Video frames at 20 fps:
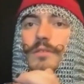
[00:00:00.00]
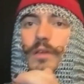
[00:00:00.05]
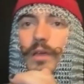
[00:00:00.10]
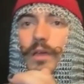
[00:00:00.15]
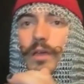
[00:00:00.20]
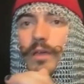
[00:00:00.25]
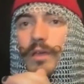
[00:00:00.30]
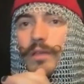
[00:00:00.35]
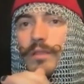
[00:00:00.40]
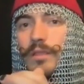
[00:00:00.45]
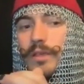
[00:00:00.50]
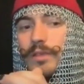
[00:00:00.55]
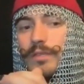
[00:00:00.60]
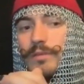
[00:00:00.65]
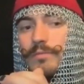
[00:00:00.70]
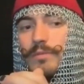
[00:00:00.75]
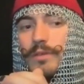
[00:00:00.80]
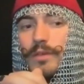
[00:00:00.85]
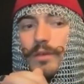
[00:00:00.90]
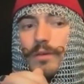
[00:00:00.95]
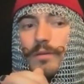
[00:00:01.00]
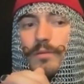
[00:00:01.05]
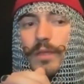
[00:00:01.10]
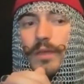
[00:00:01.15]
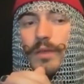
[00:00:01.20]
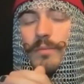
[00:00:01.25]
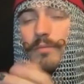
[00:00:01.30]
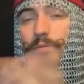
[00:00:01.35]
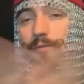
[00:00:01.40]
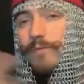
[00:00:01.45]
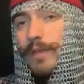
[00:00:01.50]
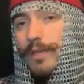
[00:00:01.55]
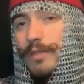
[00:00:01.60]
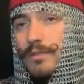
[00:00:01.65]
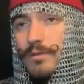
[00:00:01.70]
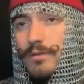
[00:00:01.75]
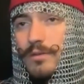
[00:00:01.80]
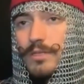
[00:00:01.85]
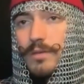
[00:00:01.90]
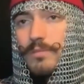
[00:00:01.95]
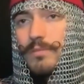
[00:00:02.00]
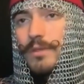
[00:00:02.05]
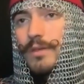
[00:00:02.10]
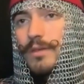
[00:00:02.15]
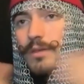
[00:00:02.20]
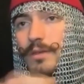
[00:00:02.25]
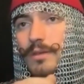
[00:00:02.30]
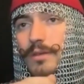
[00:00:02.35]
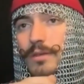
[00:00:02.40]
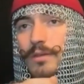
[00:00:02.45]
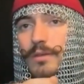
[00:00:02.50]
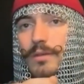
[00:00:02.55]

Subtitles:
I'd like to be like a professor or something,